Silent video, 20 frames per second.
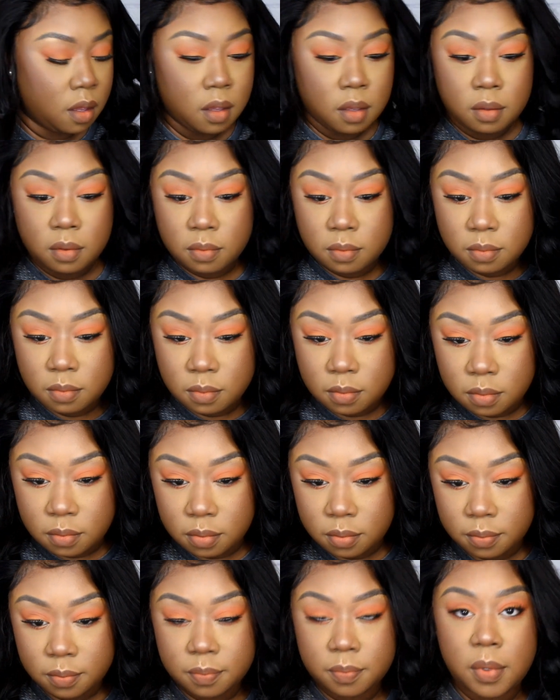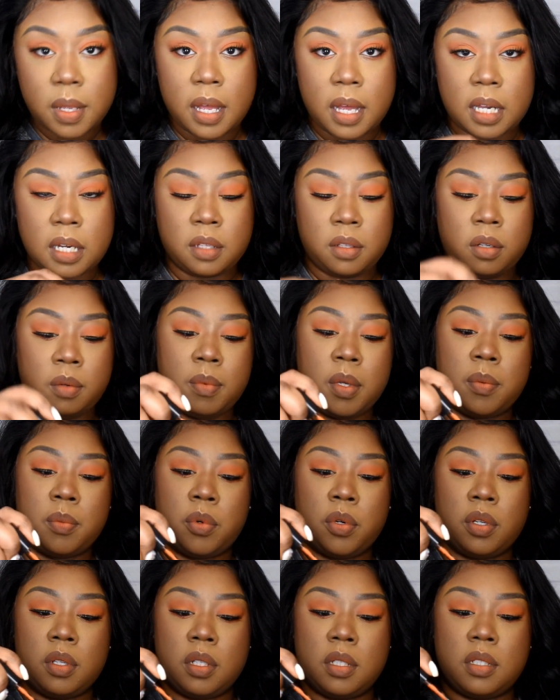I'm gonna add a little bit
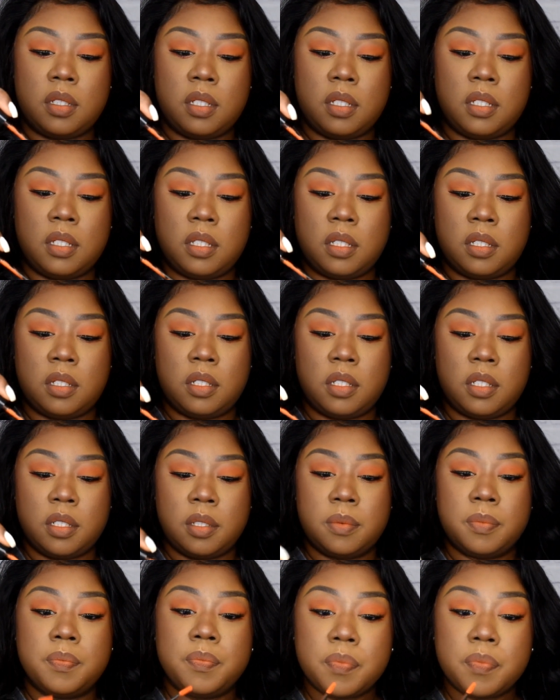more of this to the center.